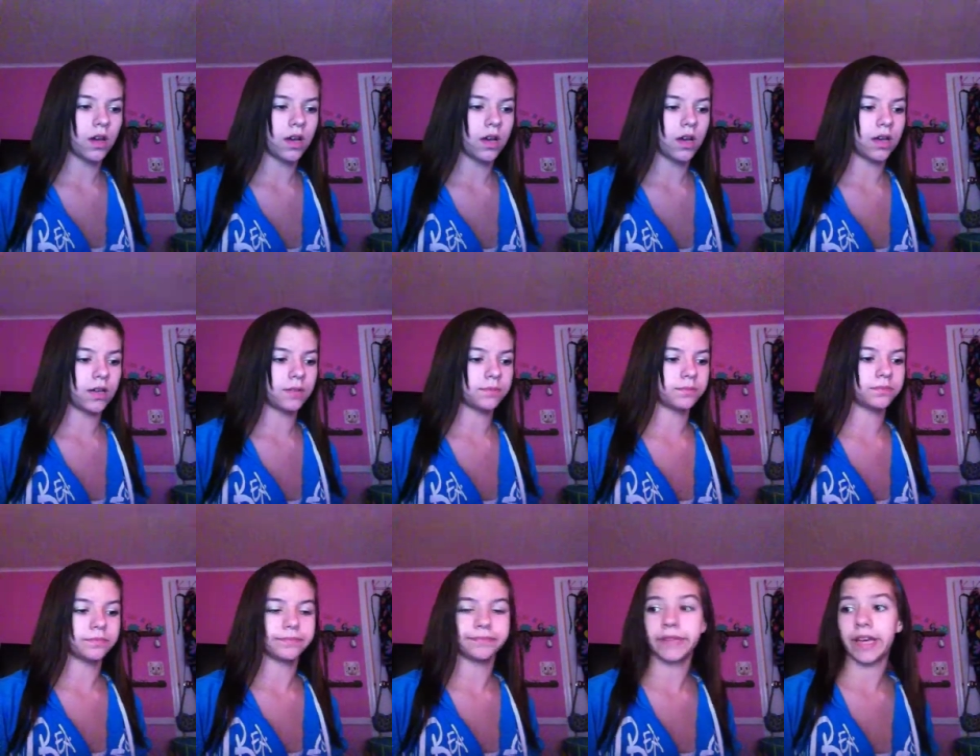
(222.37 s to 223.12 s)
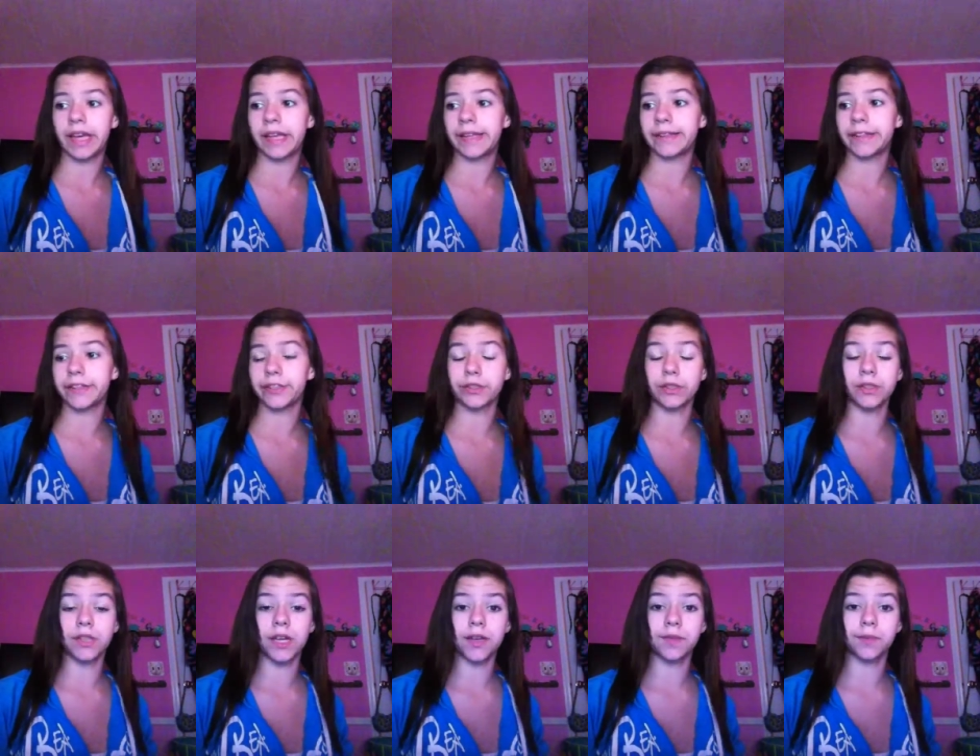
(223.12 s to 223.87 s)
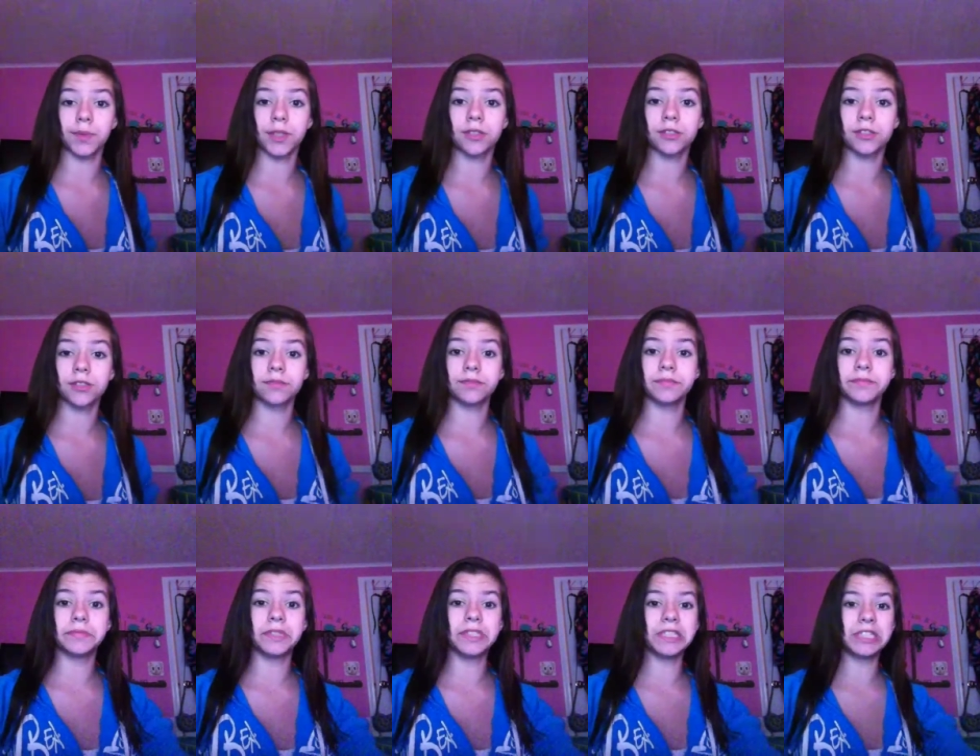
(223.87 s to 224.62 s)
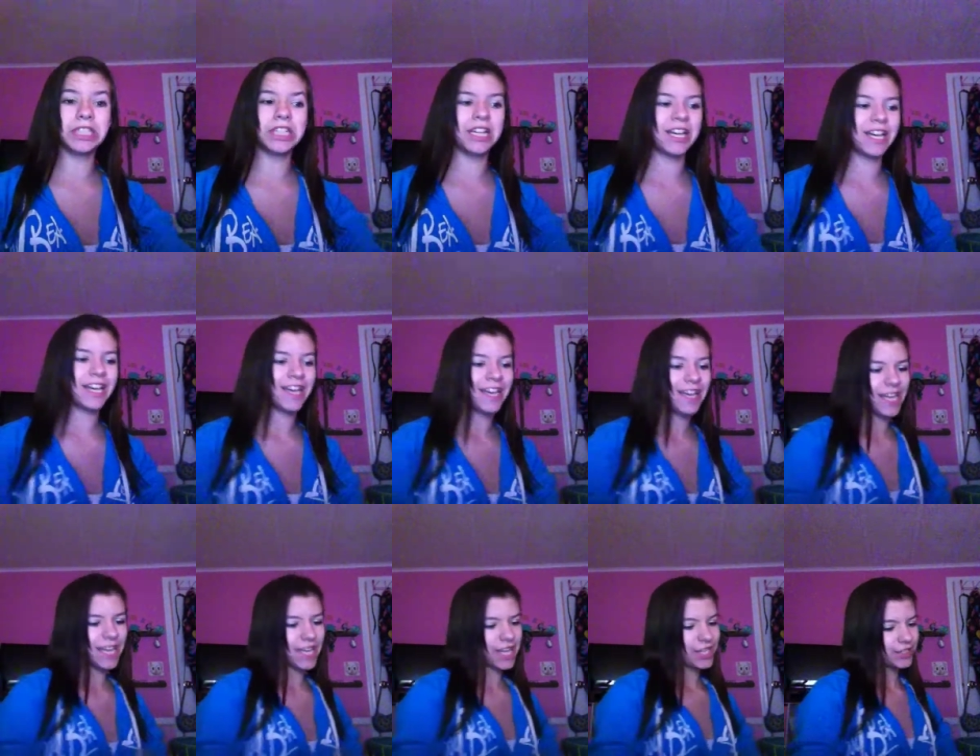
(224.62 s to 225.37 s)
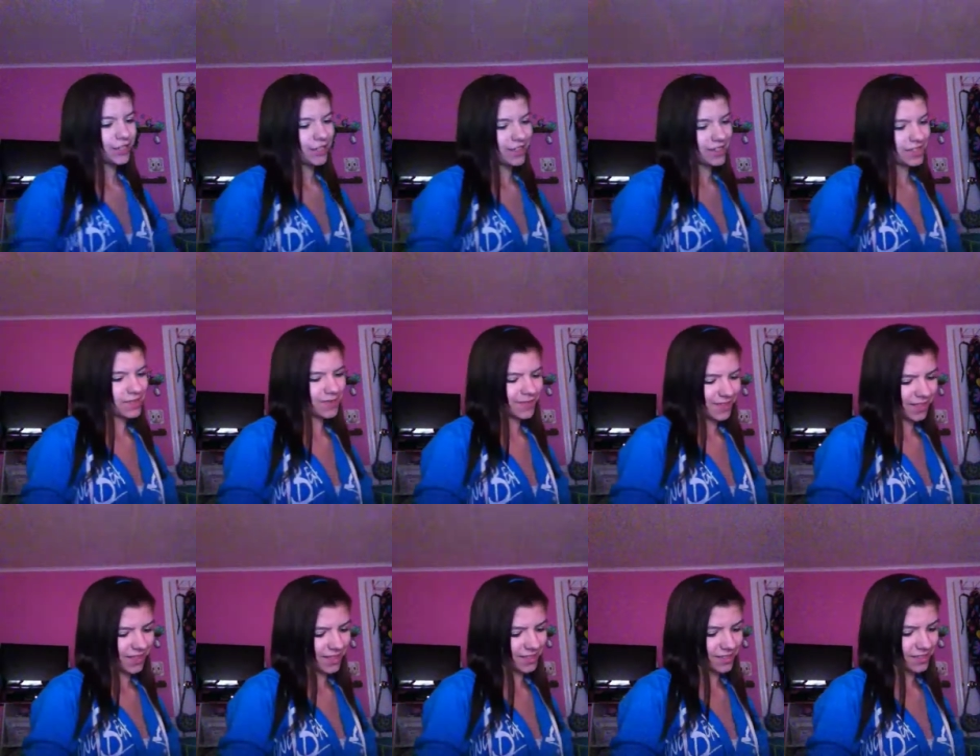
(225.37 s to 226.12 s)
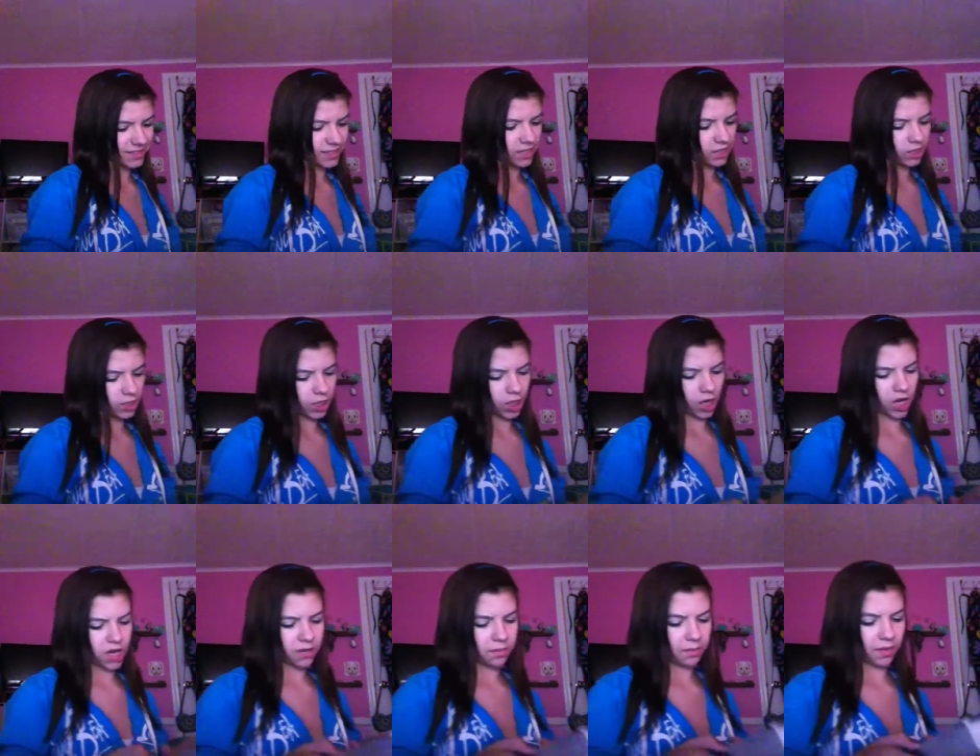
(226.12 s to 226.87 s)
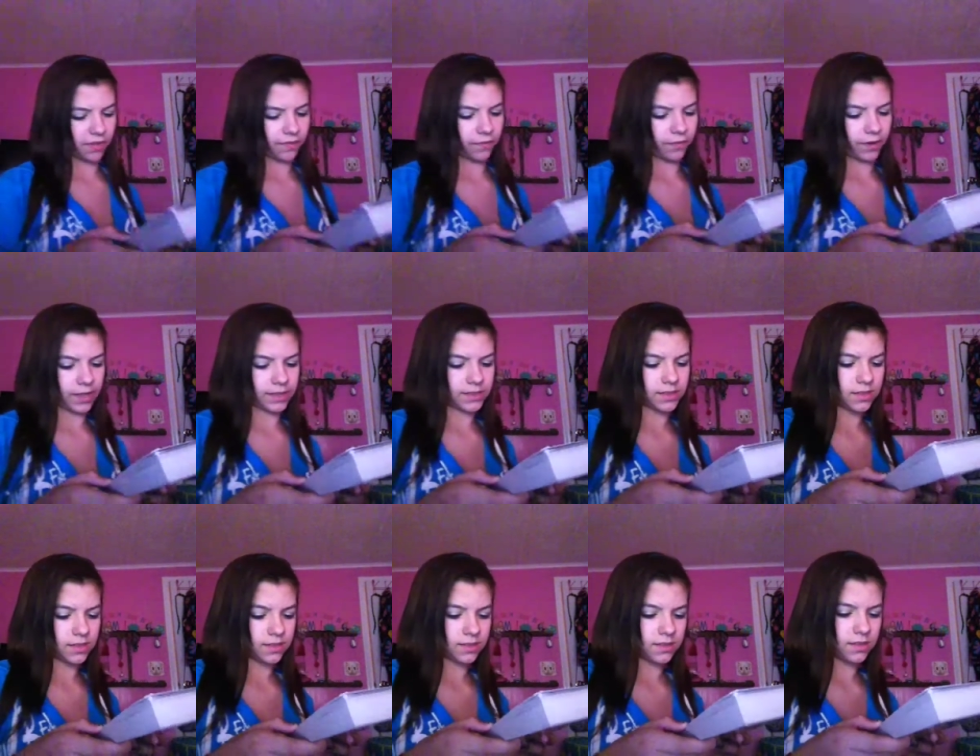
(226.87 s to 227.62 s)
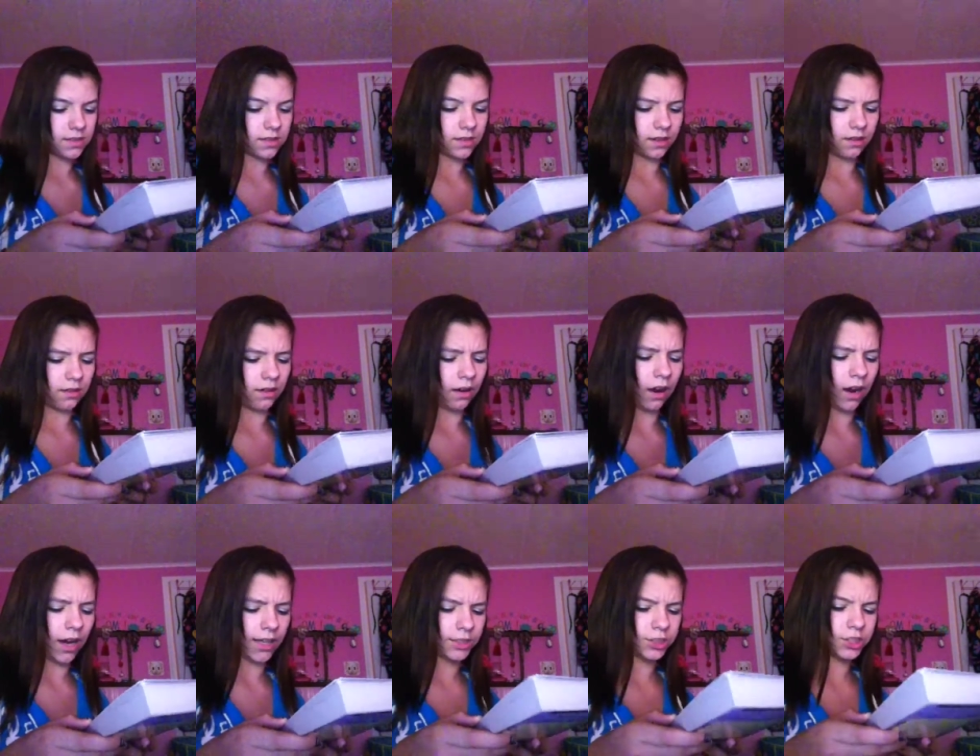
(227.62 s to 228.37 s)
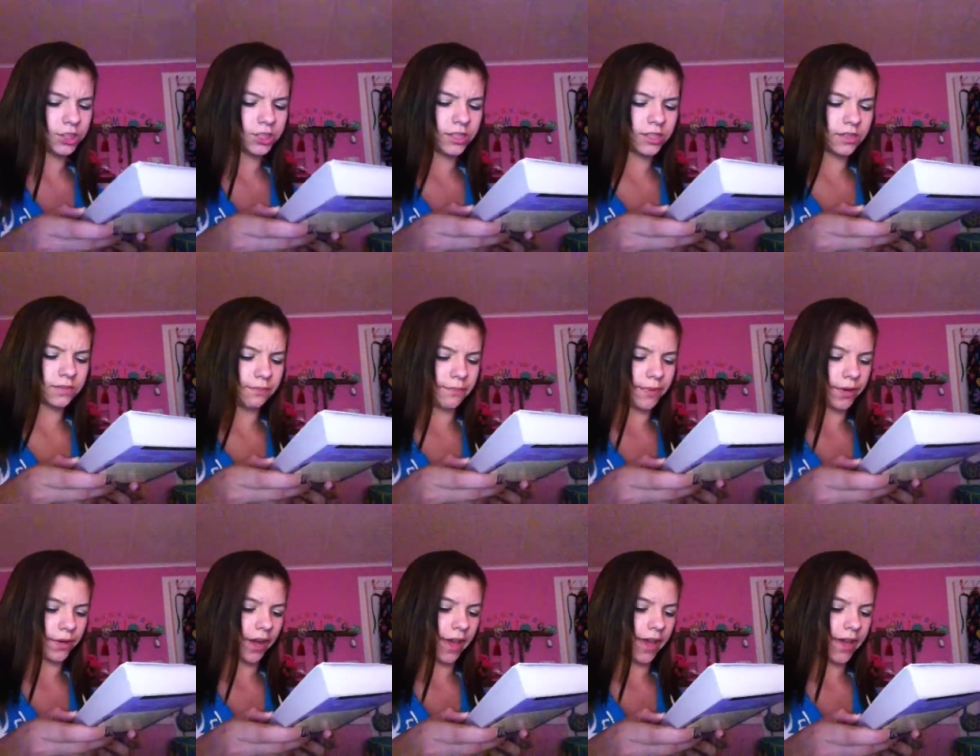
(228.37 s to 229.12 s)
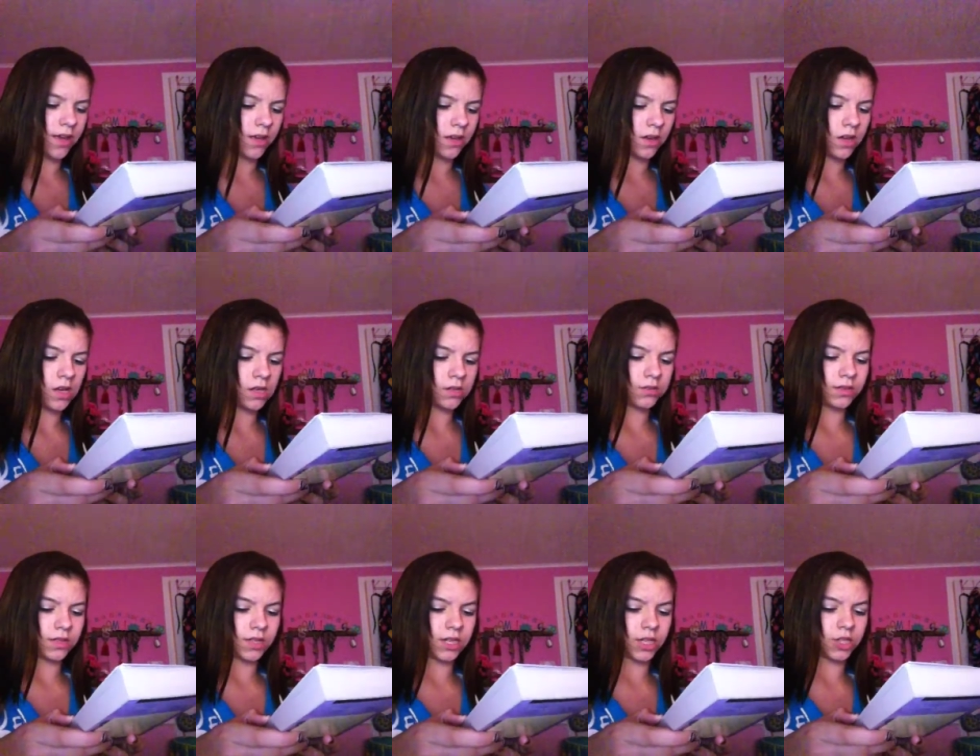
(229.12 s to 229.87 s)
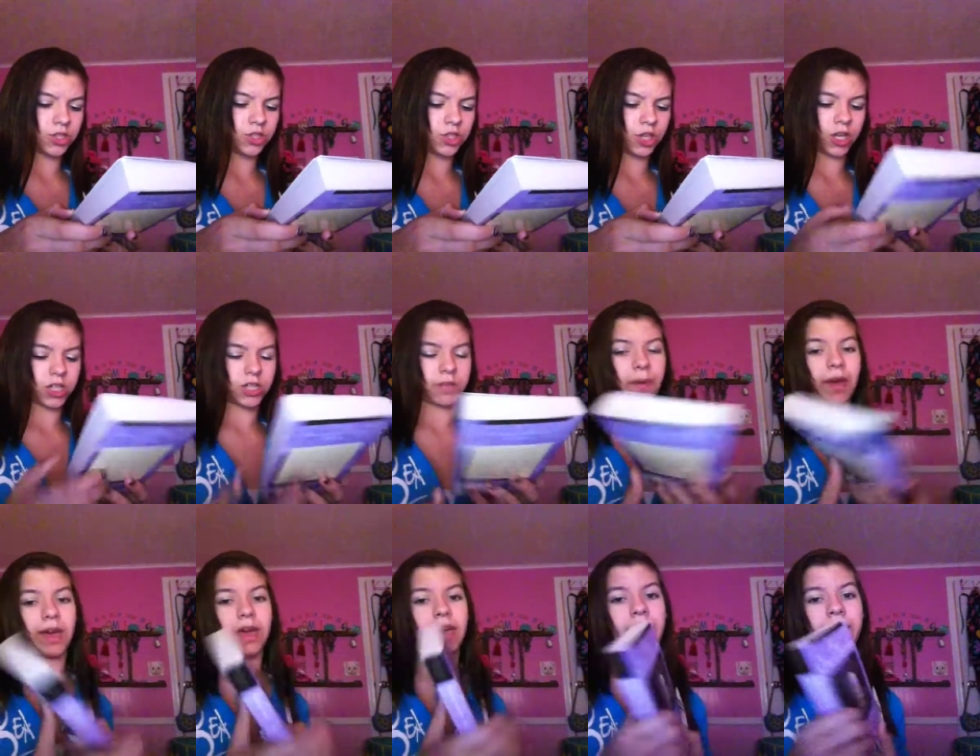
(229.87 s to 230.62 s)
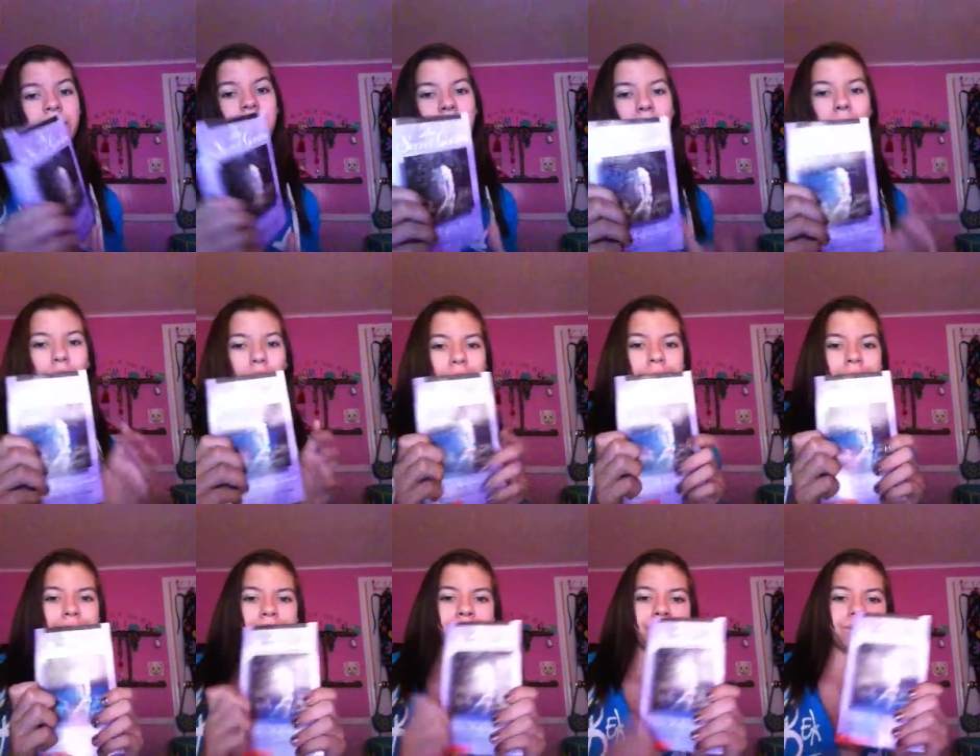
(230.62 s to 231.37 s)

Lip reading: And there's a lot of books. So this one is The Secret Garden by Frances Hodgson Burnett, with an introduction by Anne M. Martin.